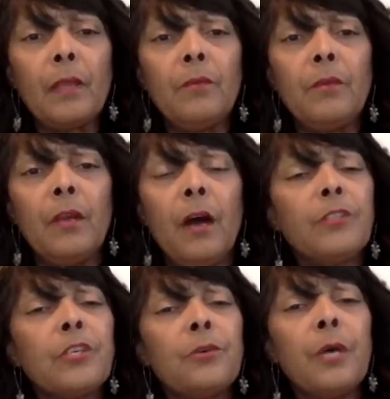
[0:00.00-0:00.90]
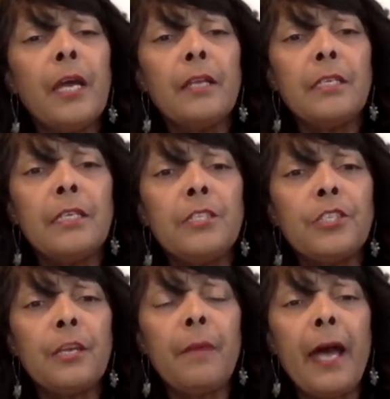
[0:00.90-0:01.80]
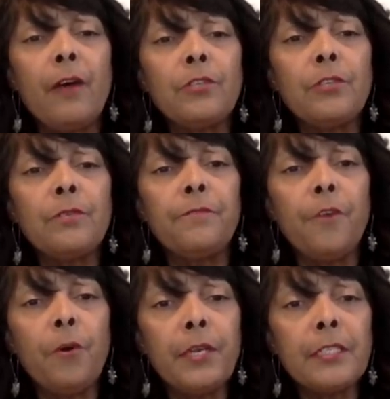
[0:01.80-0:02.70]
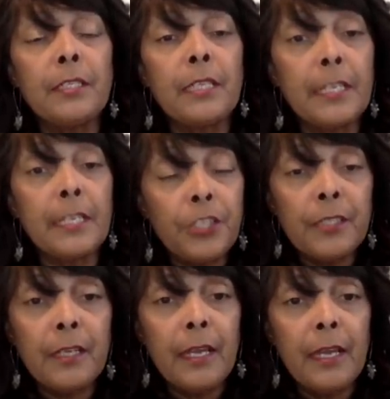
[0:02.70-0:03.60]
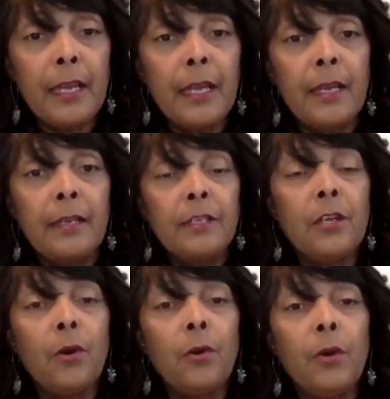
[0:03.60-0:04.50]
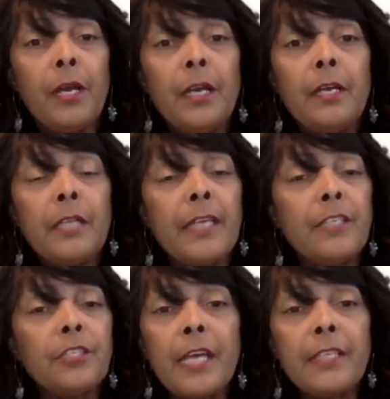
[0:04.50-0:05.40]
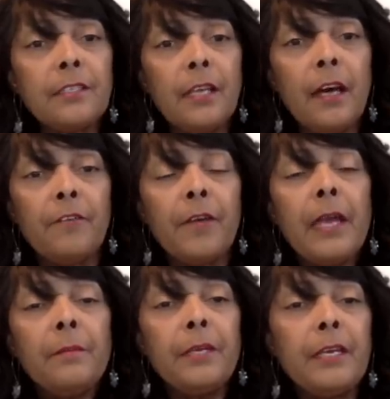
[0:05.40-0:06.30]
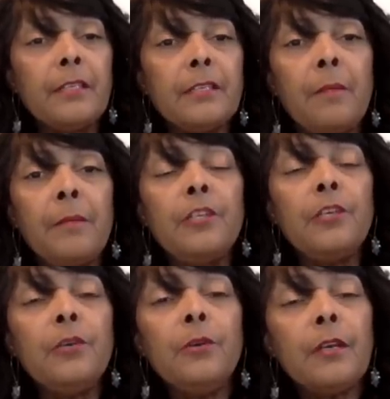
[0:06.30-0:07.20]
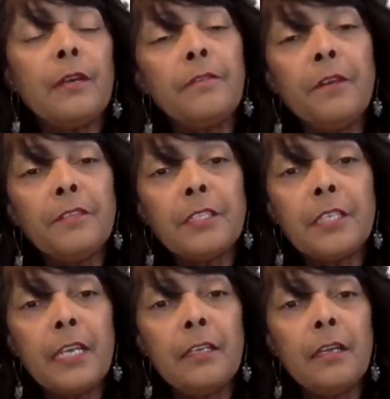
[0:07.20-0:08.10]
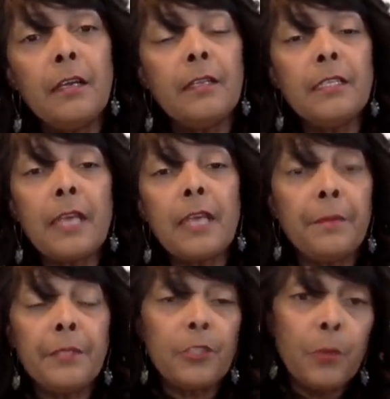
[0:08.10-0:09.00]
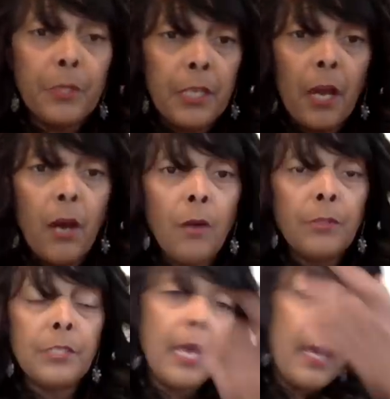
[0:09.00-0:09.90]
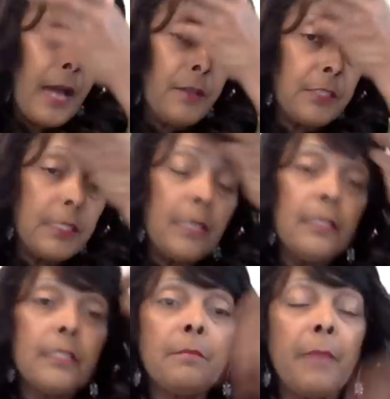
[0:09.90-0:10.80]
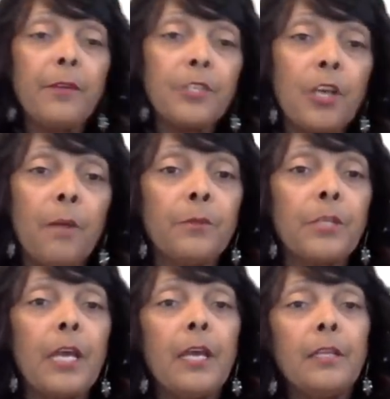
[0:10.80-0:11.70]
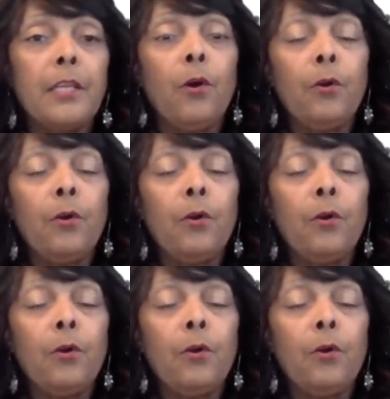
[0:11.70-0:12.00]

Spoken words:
Also teaching them how to focus attention, that's love. Because have you ever seen, and this happens to adults, I'll see this in marriage couples, they'll